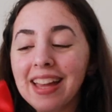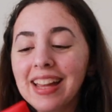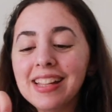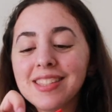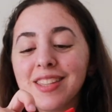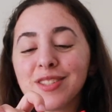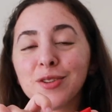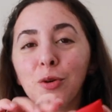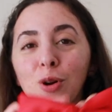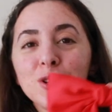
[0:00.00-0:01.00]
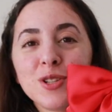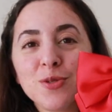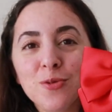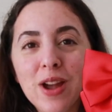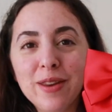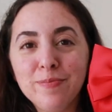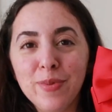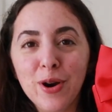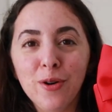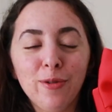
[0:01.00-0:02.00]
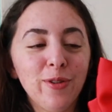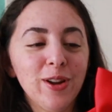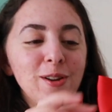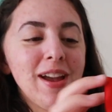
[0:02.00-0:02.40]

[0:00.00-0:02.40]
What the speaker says: It's this gorgeous red bow for your